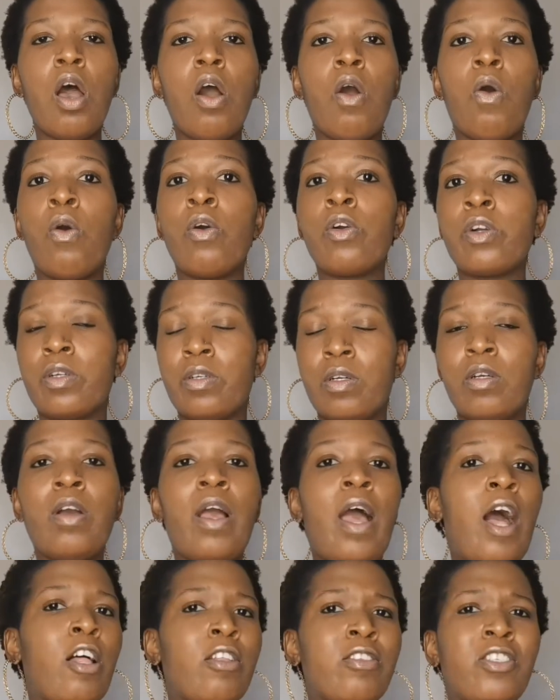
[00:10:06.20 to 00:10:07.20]
Or
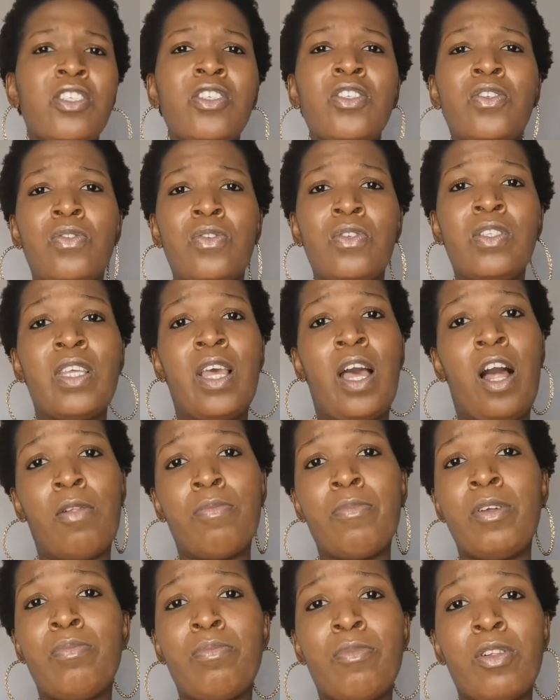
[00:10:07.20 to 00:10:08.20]
I'll just use
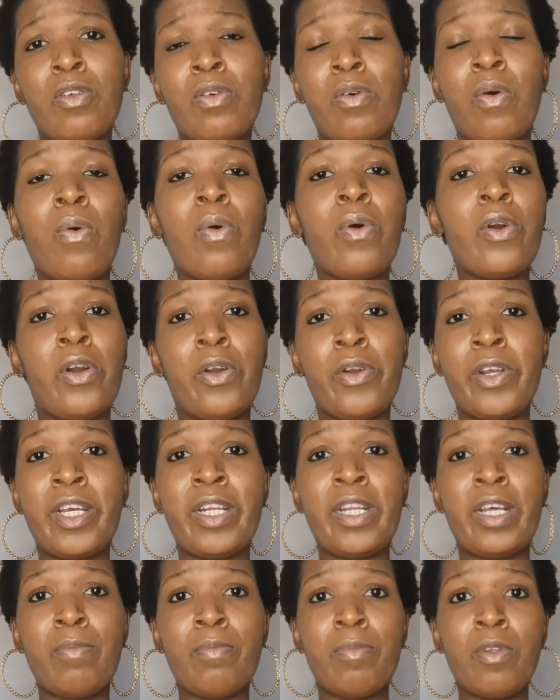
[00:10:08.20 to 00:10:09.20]
almond milk or
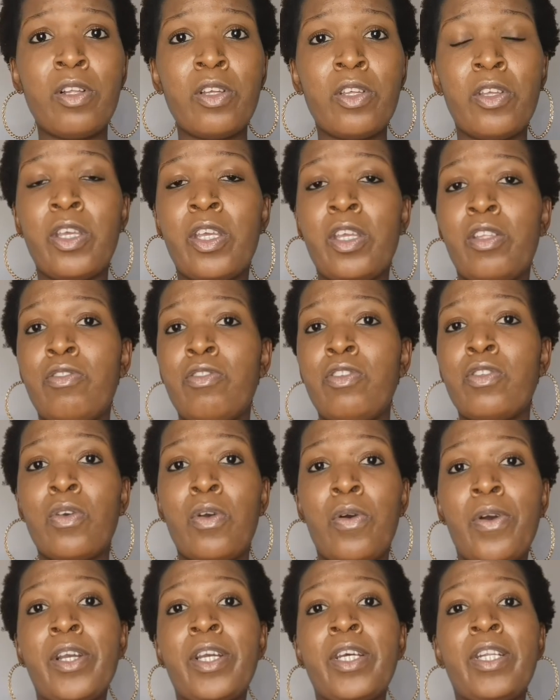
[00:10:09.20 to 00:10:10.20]
coconut milk. You can use
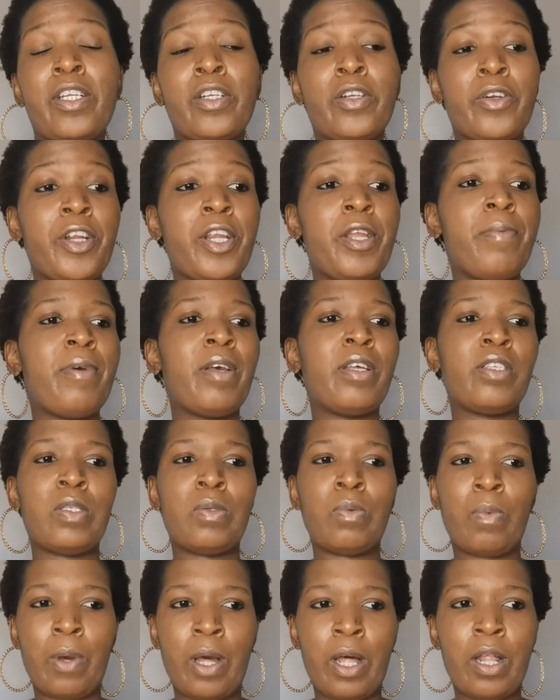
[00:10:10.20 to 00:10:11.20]
coconut cream
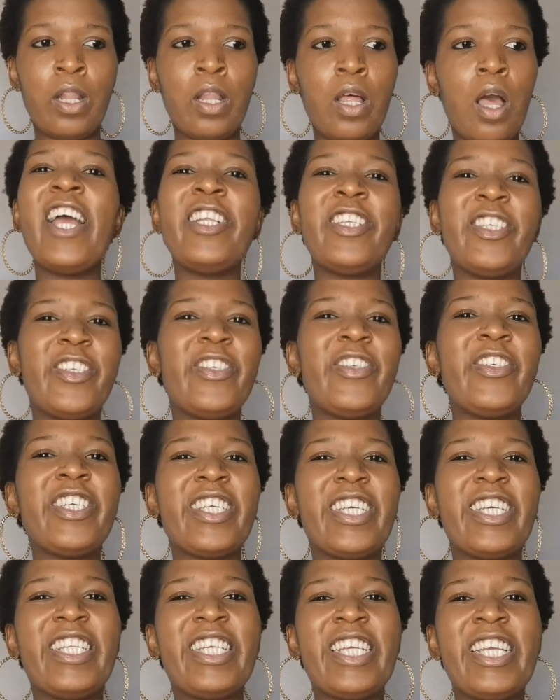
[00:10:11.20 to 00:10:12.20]
as well. And you
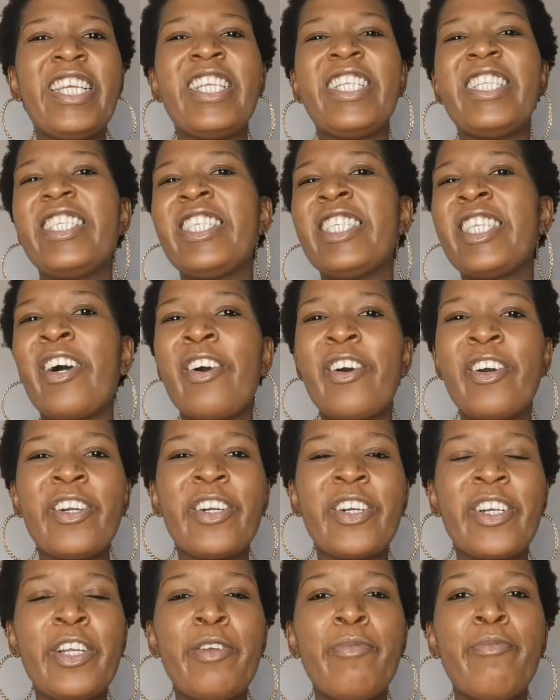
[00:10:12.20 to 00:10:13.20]
can eat sour
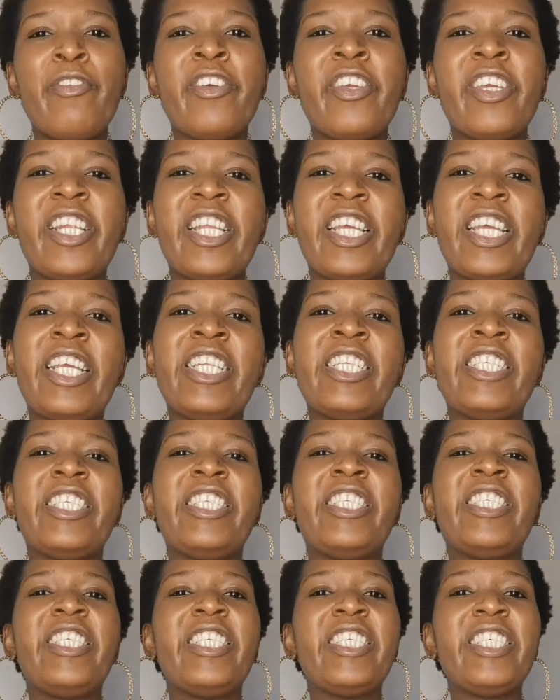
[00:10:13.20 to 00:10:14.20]
cream. You can eat
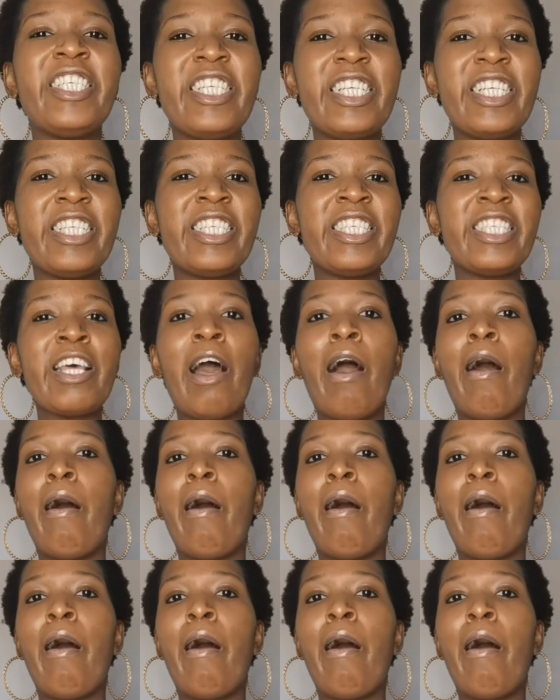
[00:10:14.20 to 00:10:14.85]
cheese.